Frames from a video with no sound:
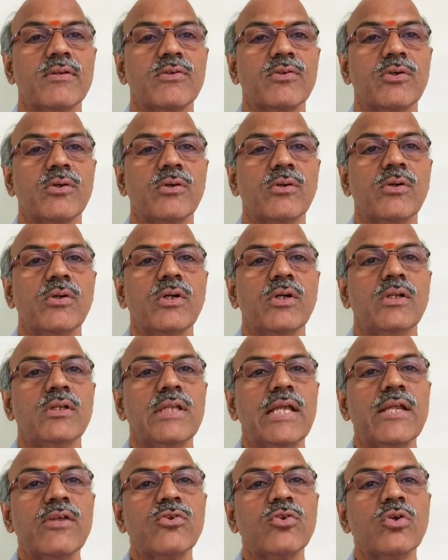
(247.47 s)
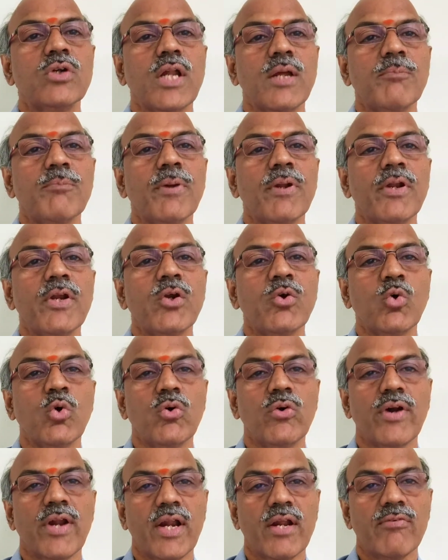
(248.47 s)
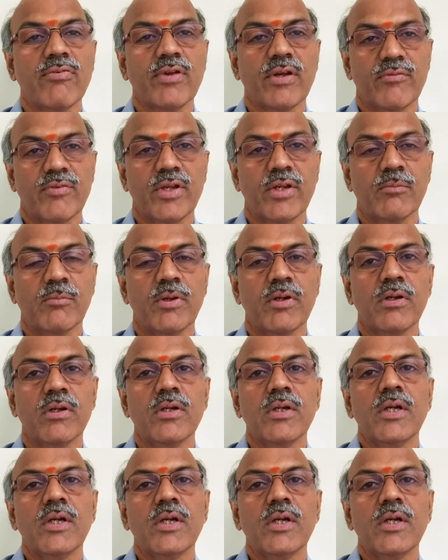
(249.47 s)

So there is no temporary overdraft available.